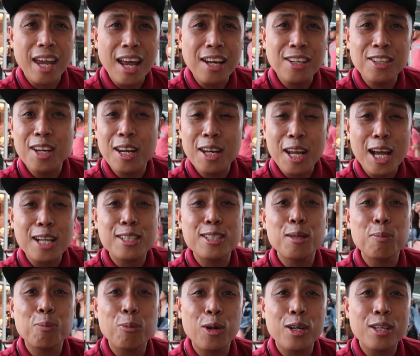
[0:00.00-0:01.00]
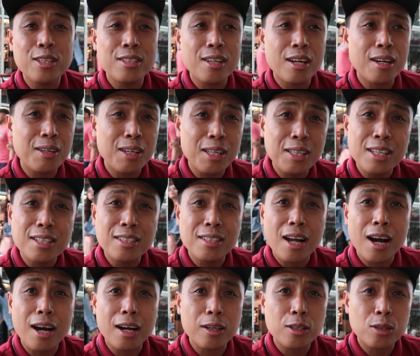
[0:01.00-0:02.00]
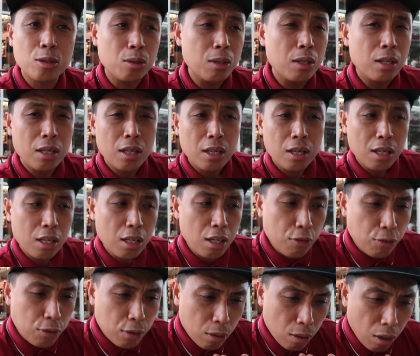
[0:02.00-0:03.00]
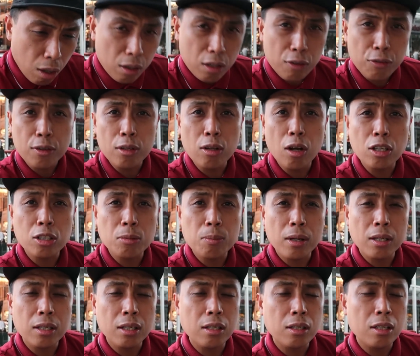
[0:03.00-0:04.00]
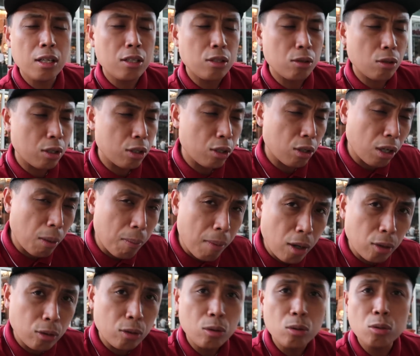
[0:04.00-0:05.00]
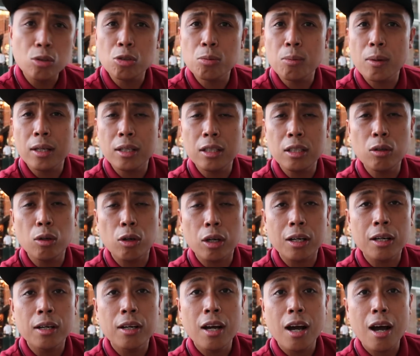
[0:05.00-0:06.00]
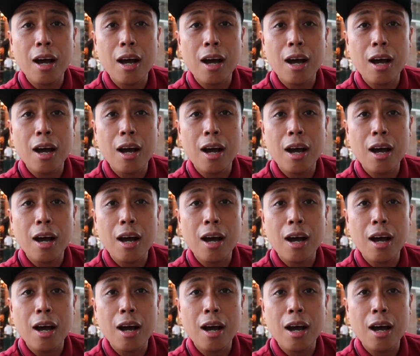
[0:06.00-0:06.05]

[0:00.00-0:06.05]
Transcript: entry and exit points in the stock. So if you lost money in this, or you're about to lose money, or